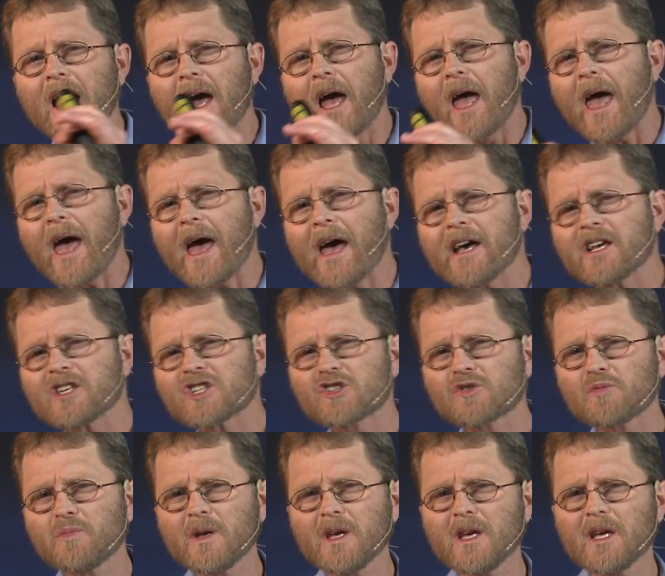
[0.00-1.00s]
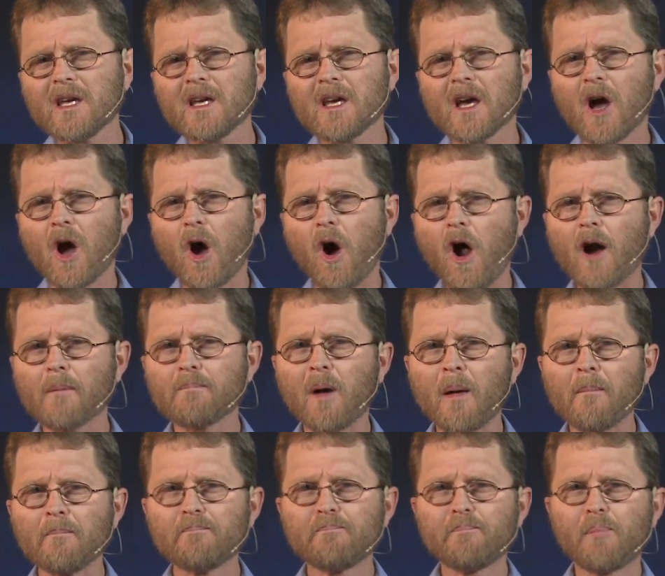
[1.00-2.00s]
as we are
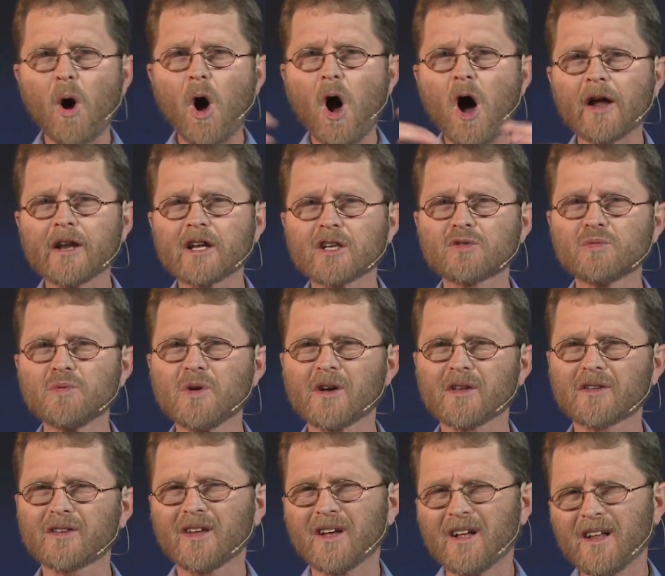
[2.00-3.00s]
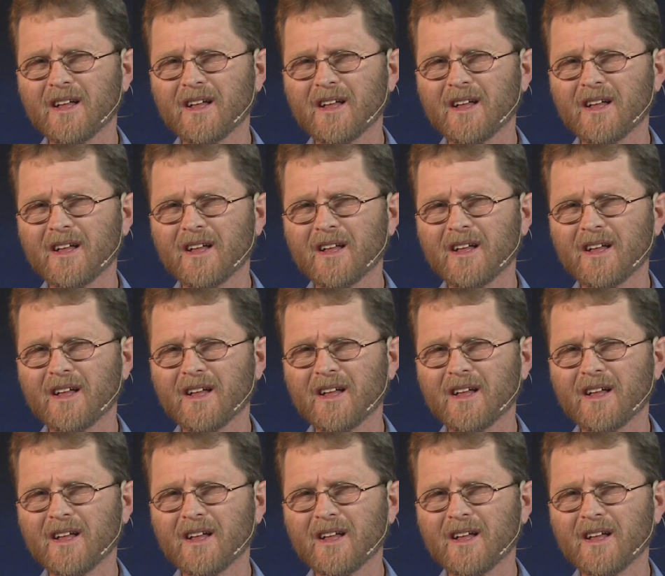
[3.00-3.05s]
bombarded with,